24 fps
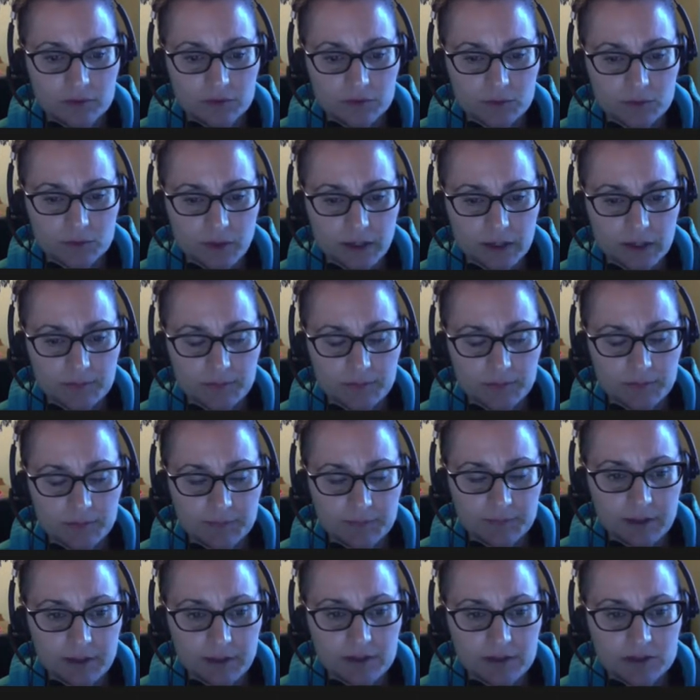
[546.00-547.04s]
Right.
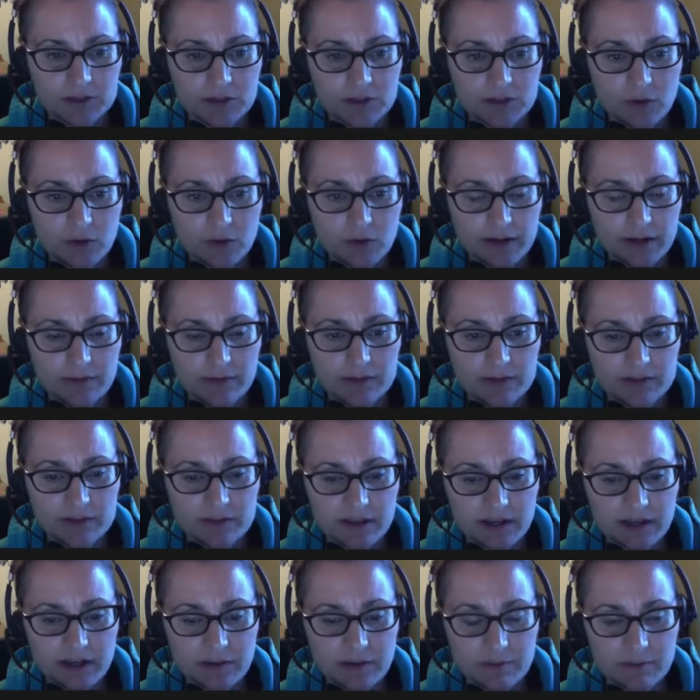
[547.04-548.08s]
So I would
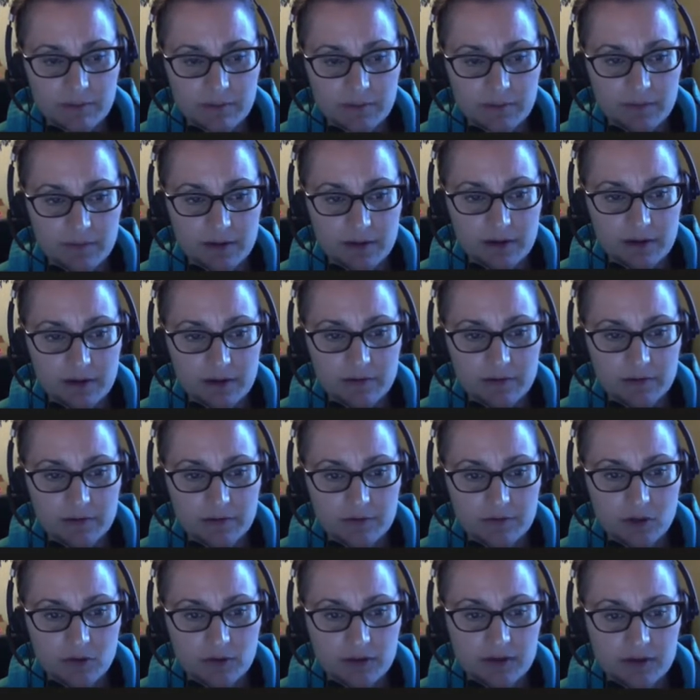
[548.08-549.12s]
say,
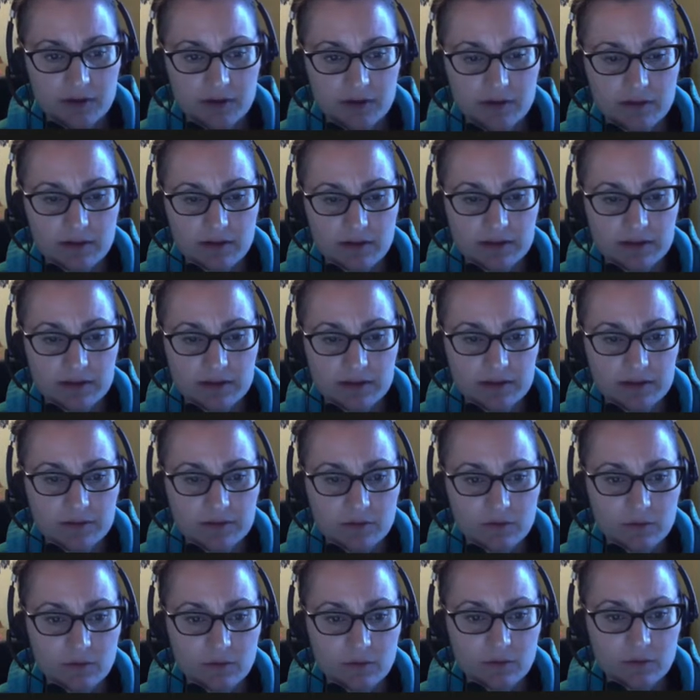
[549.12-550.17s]
that the
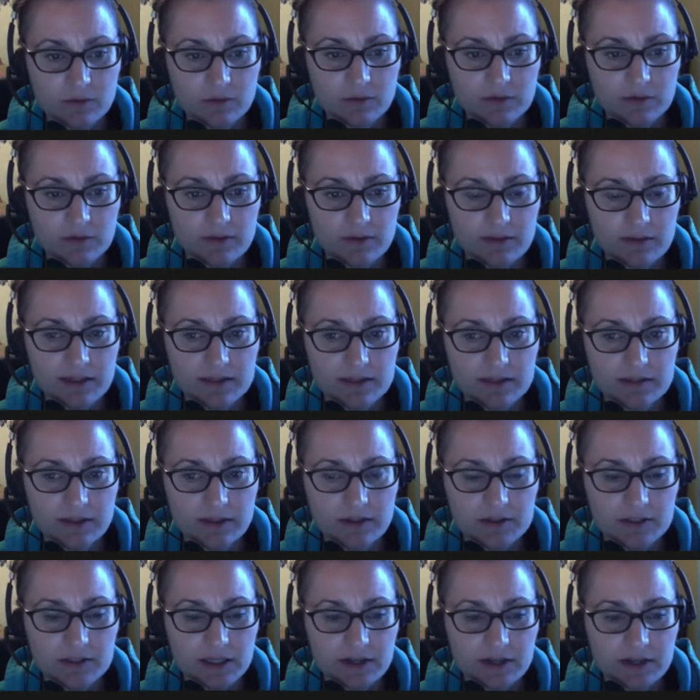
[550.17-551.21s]
things that
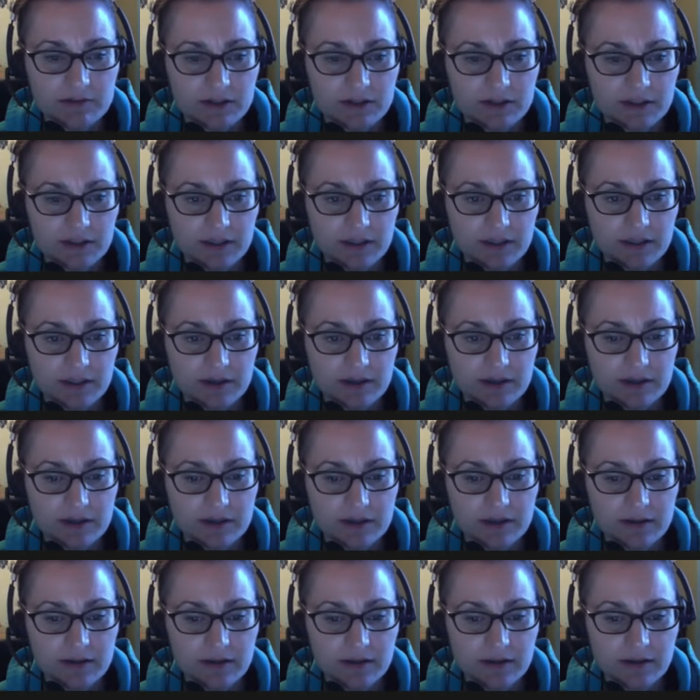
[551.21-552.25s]
are definitely,
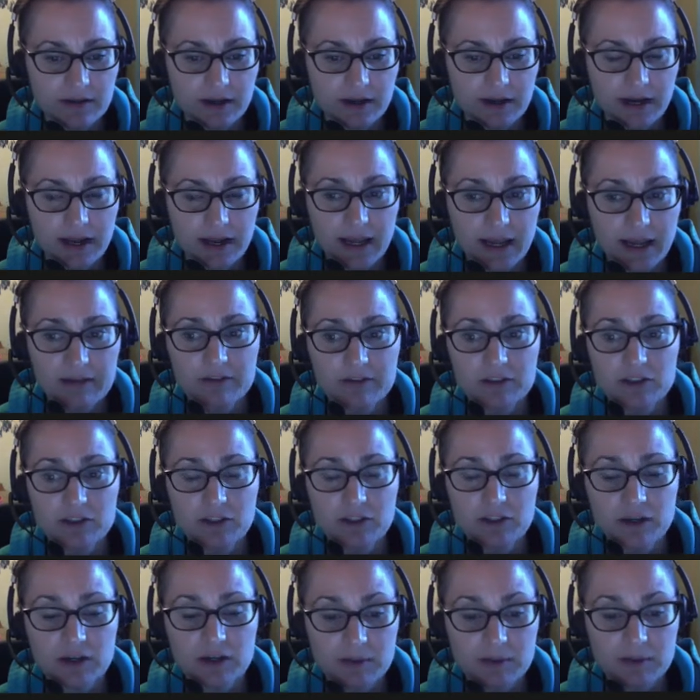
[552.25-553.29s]
and I have to
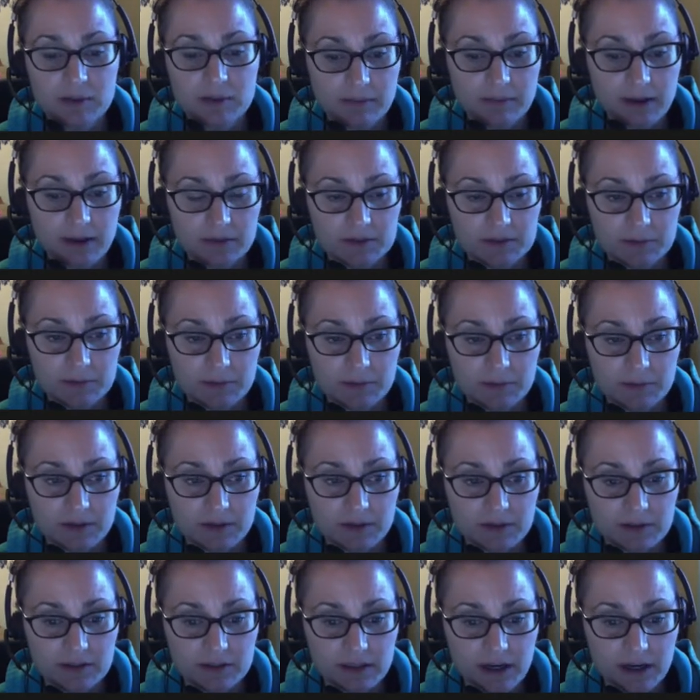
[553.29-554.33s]
look up the amounts, but
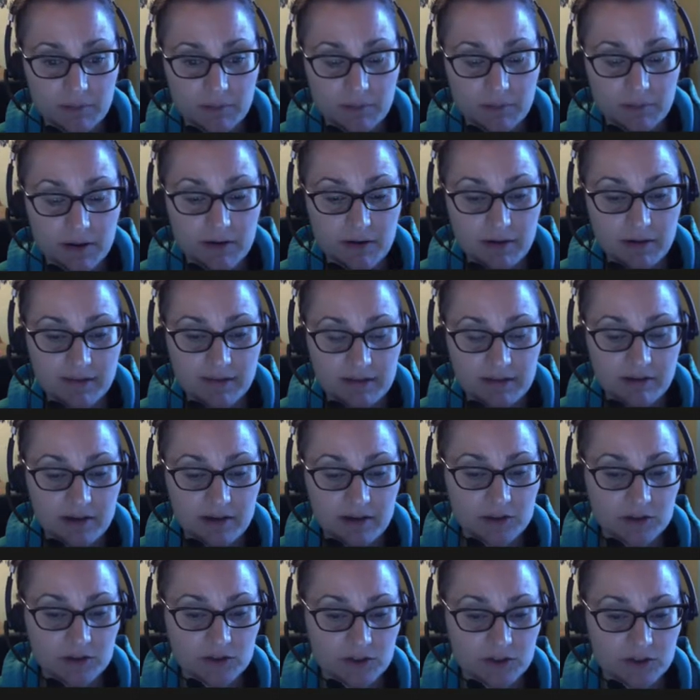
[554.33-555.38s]
above
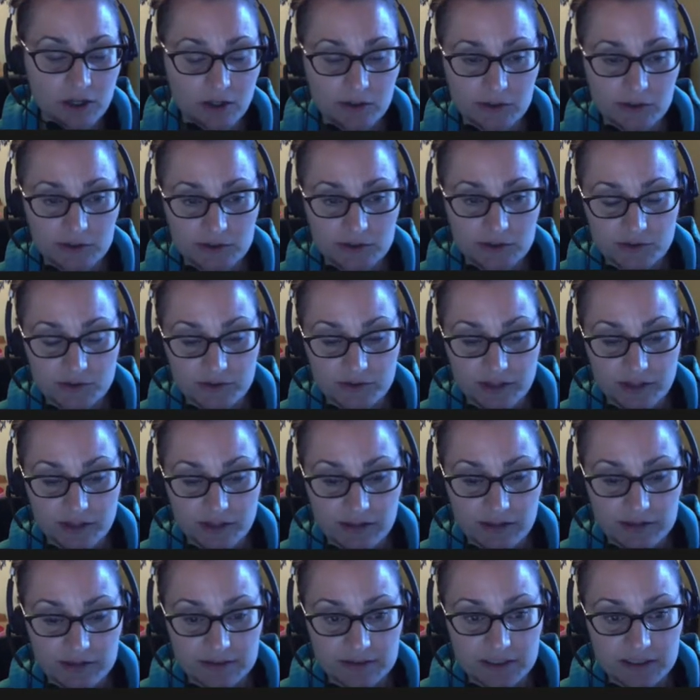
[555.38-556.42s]
$500 for the
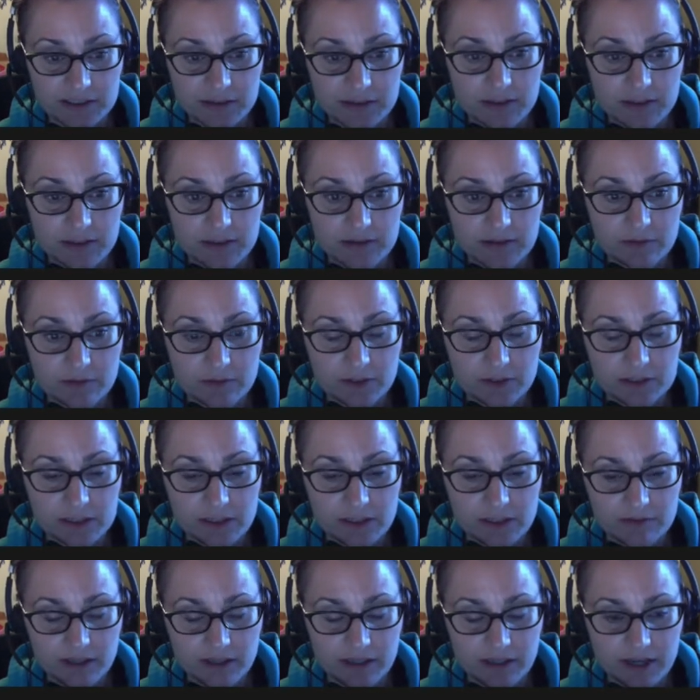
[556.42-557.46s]
LLC, we
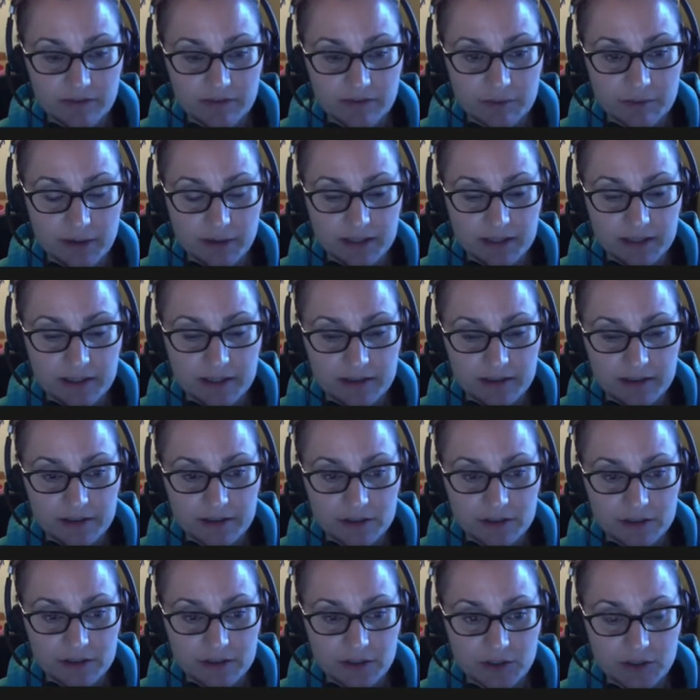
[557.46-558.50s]
definitely have to pay attention
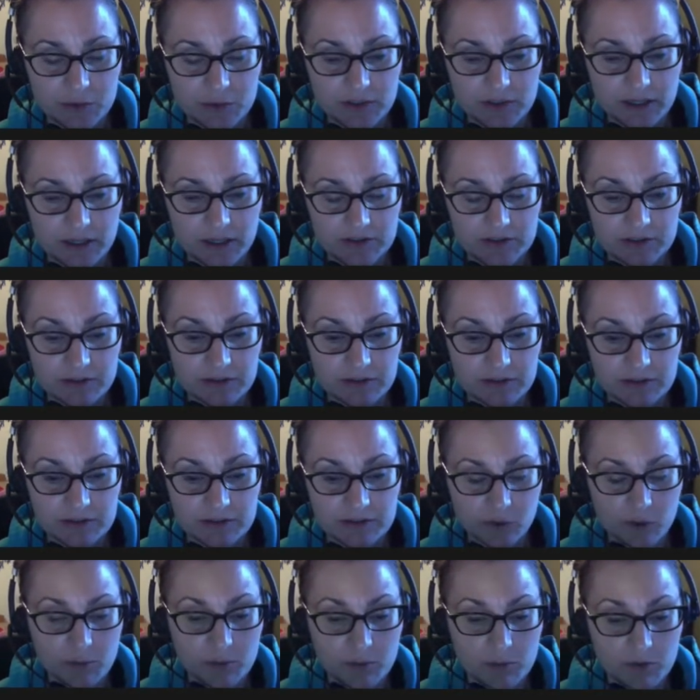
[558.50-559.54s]
to, because we have to
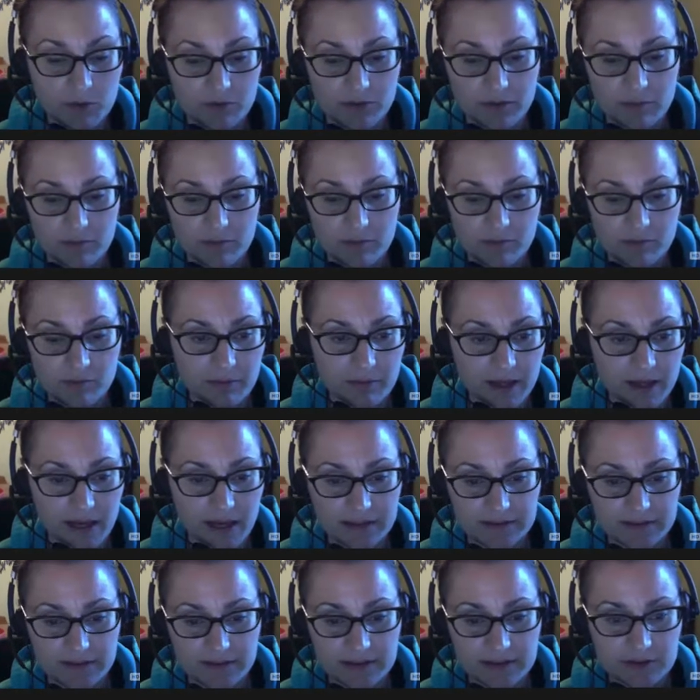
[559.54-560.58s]
remove them from the
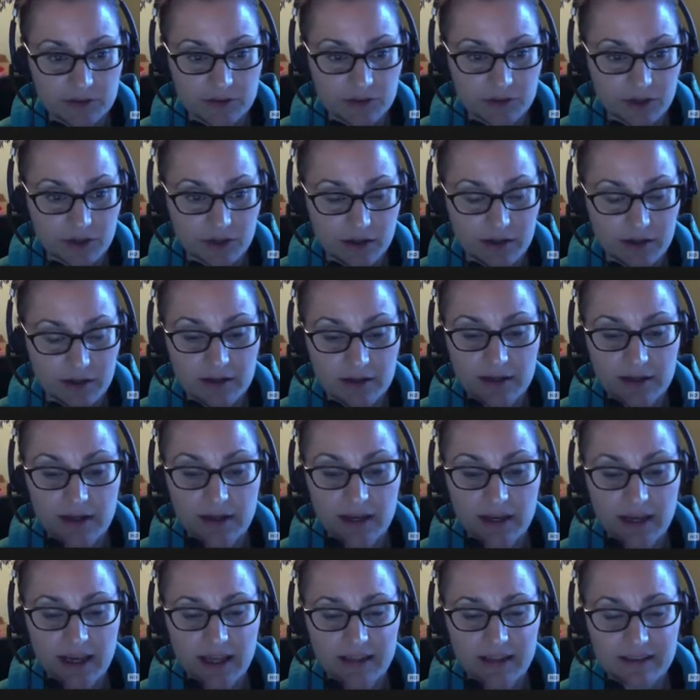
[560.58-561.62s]
assets or not.
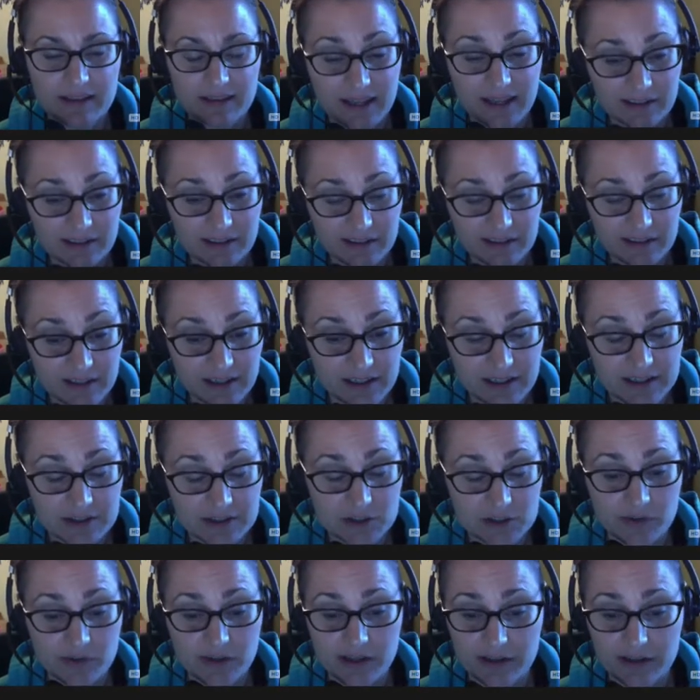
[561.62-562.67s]
And the
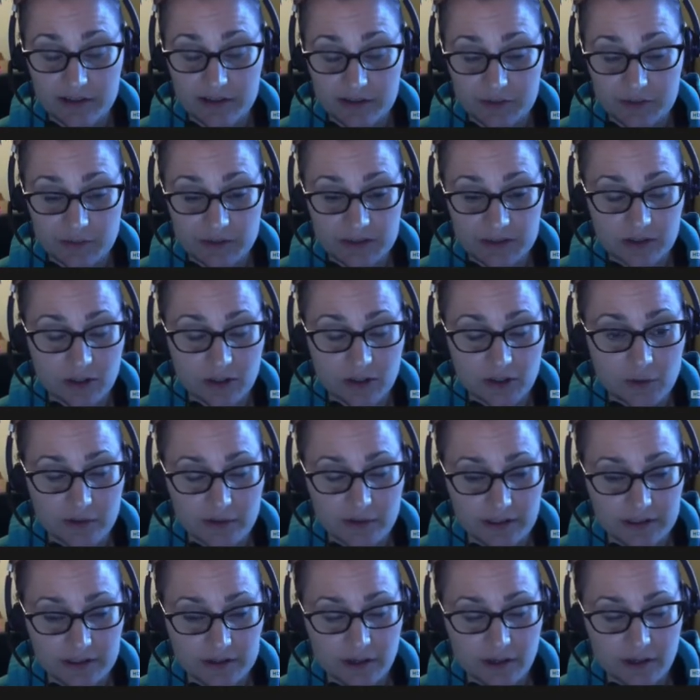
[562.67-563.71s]
SRL, it's much lower. I
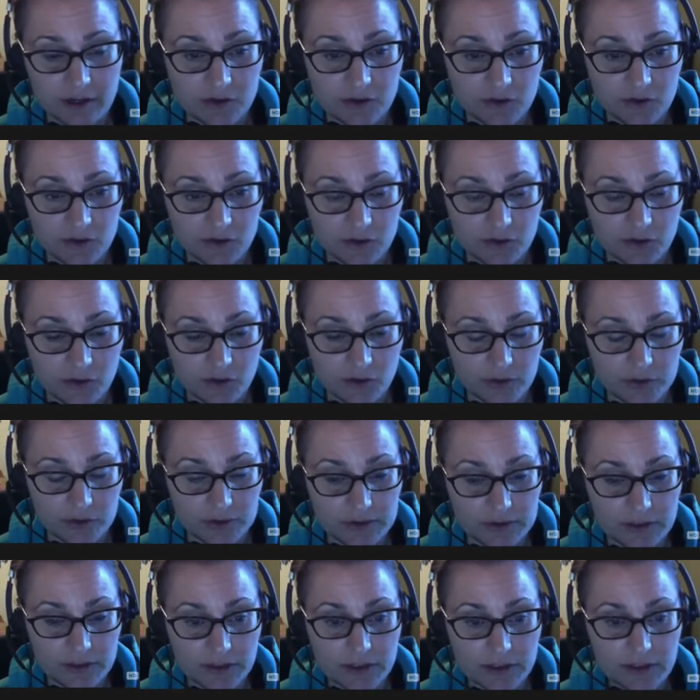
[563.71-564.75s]
think it's 100 euros.